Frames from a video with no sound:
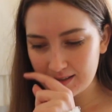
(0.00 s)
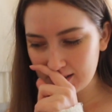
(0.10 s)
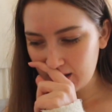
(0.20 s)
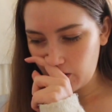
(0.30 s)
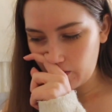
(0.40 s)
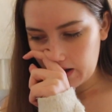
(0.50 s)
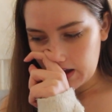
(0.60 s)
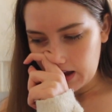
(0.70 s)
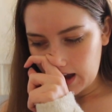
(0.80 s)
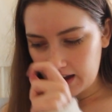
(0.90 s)
So
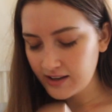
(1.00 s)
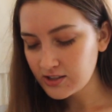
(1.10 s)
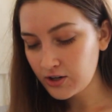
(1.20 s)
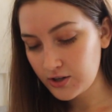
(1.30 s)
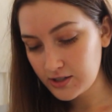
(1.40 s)
I guess her